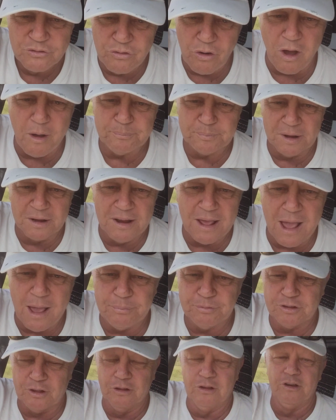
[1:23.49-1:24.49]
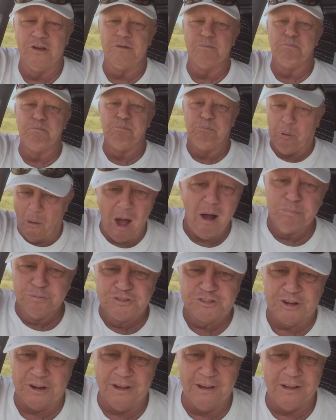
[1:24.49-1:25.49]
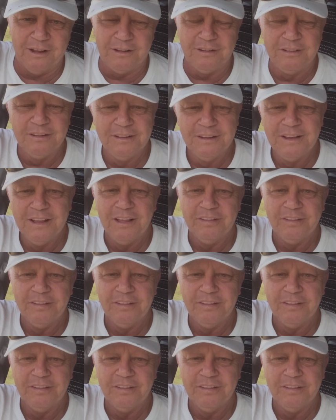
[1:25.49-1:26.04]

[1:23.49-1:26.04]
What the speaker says: dropped an absolute bombshell